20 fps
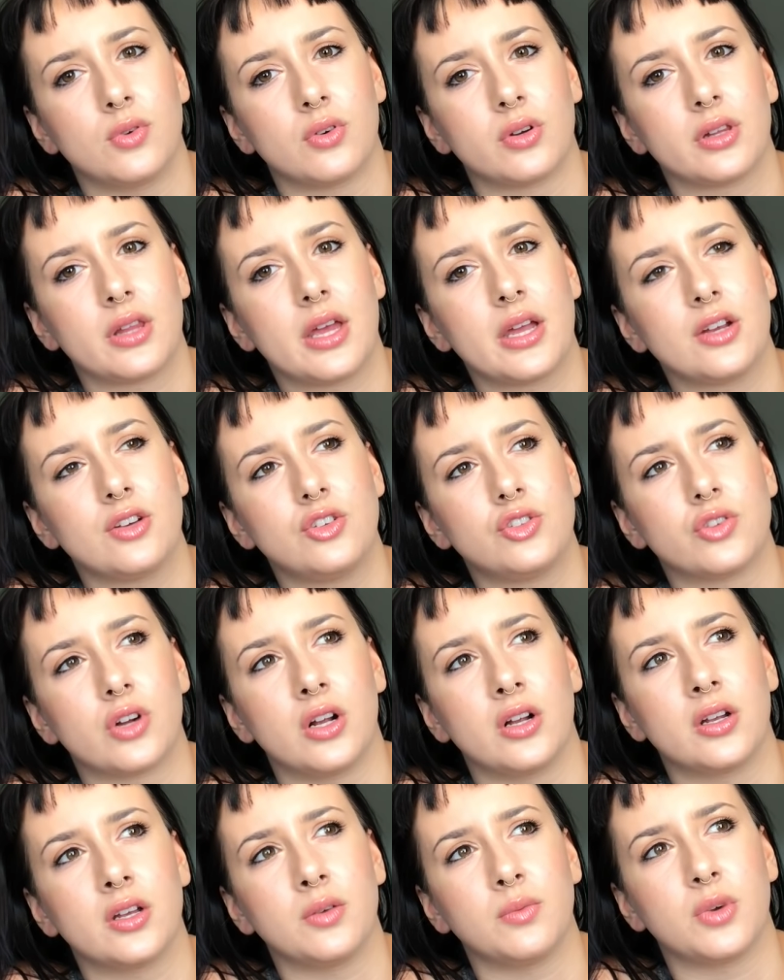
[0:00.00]
or, like,
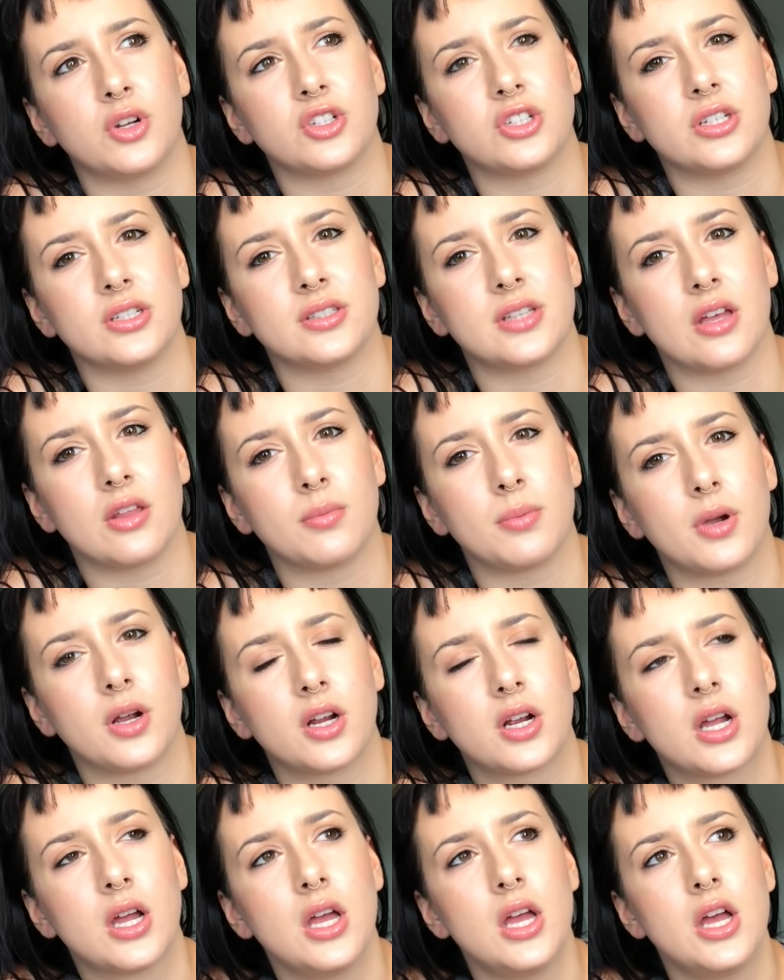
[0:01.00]
drunk and watching South
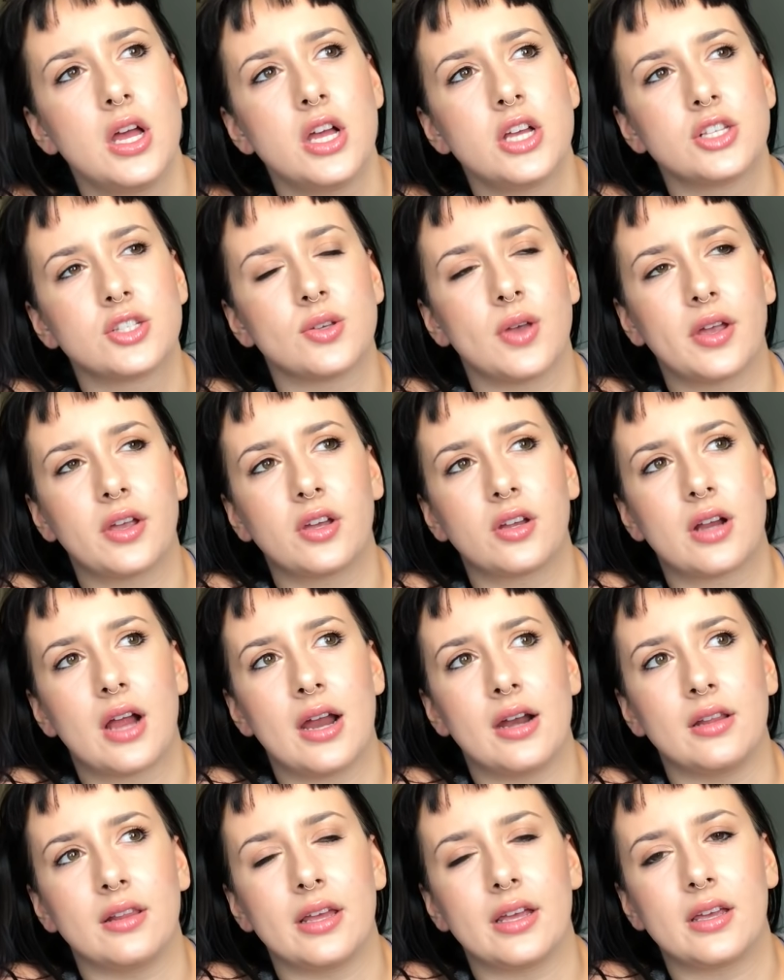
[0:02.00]
Park, so I could
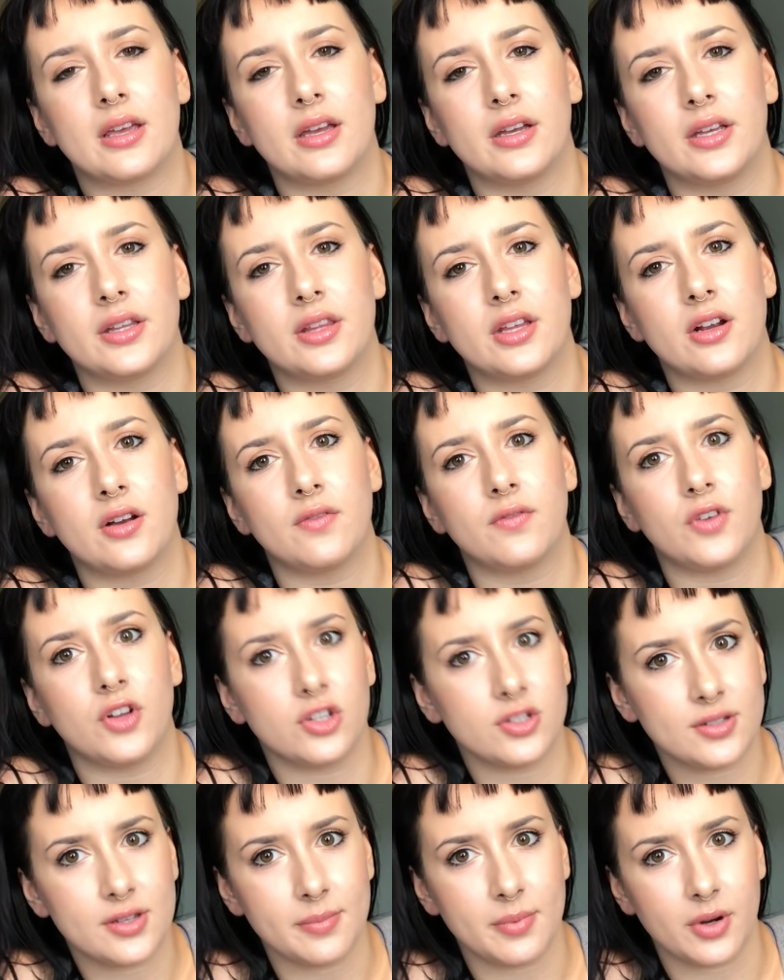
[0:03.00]
kind of, like, kick it there and
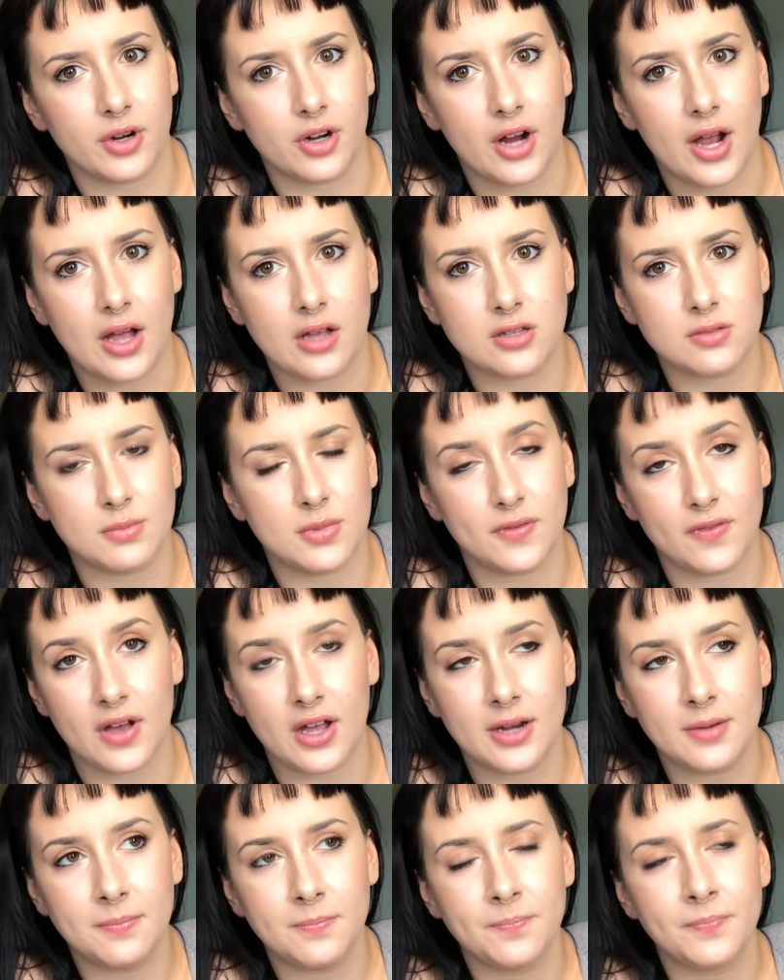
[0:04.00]
fall asleep at her house and be
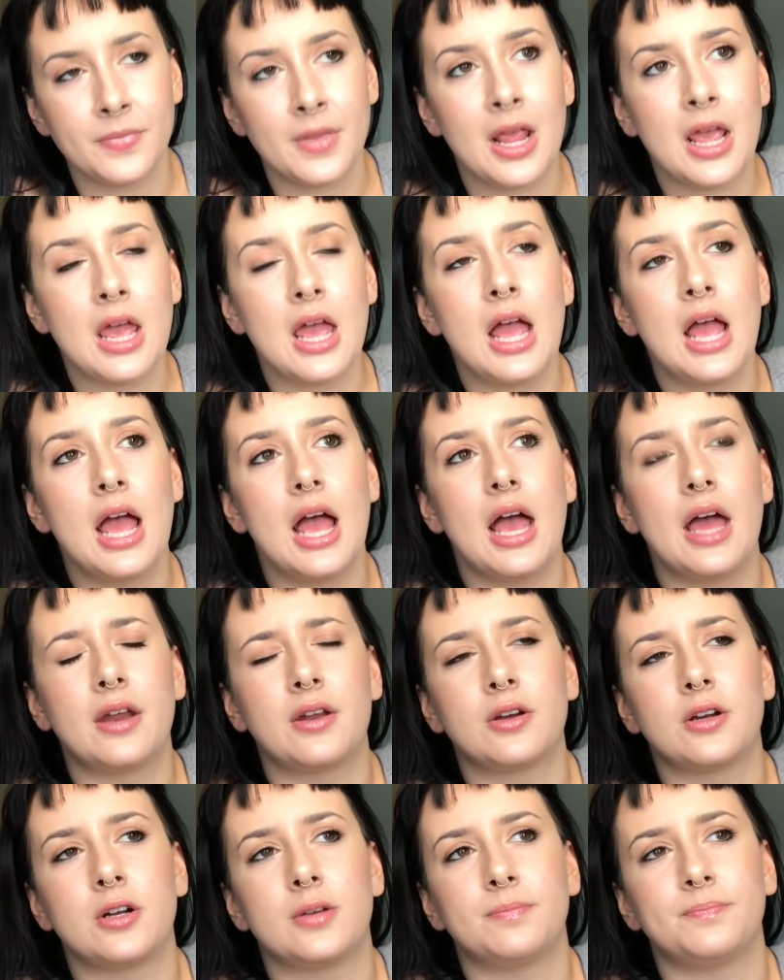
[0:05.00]
fine.
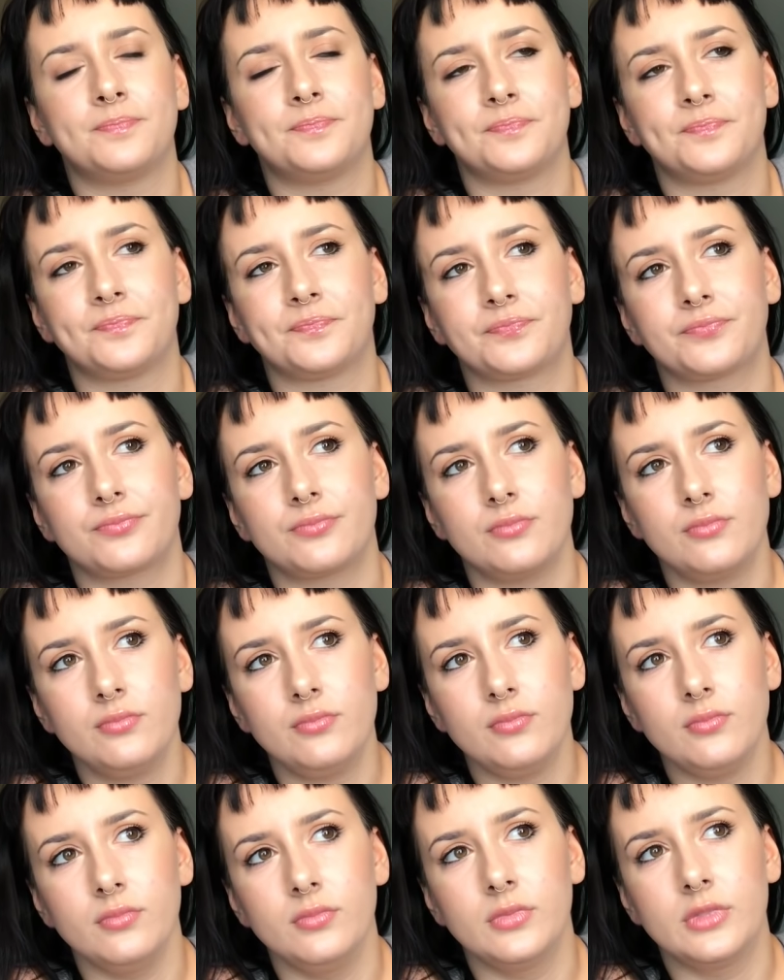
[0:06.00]
And,
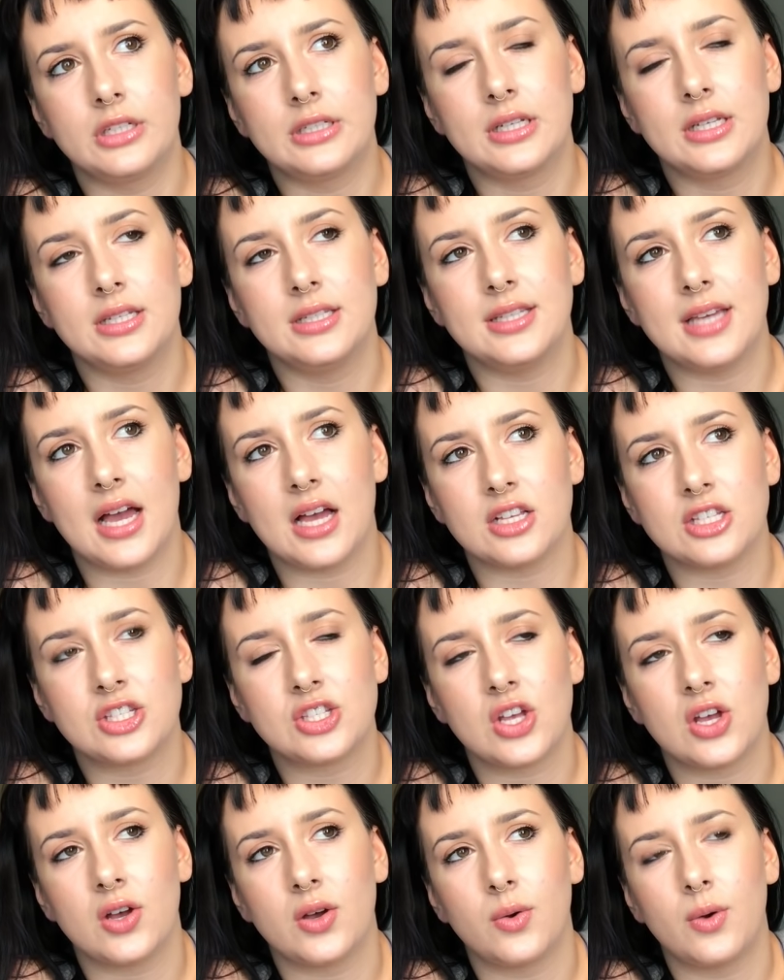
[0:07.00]
yeah,
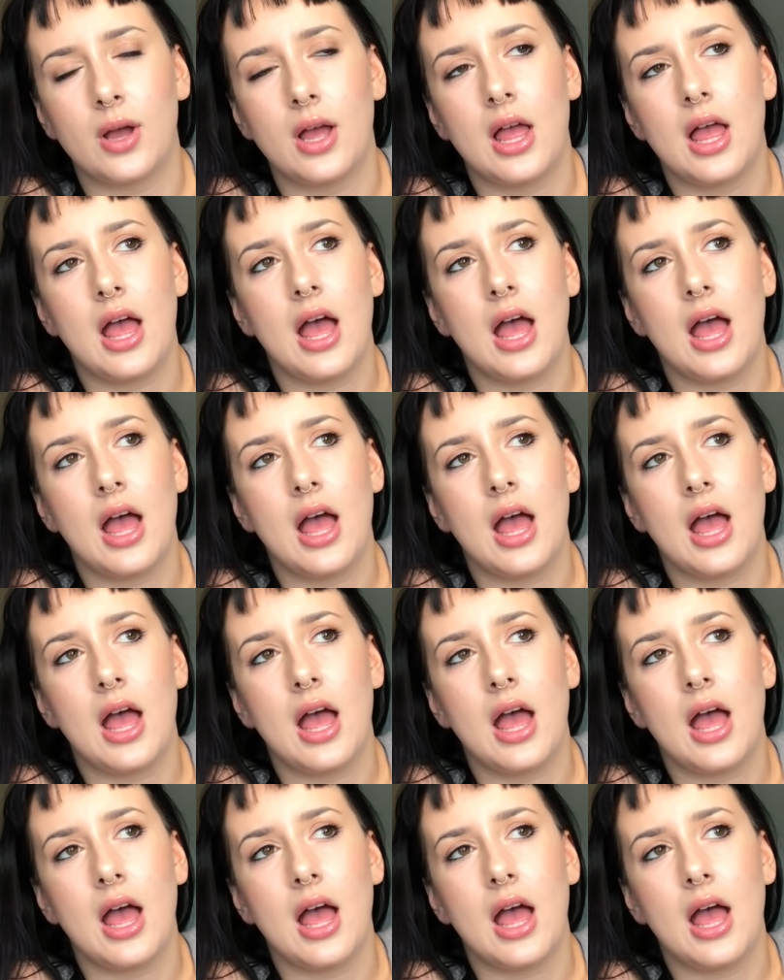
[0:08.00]
so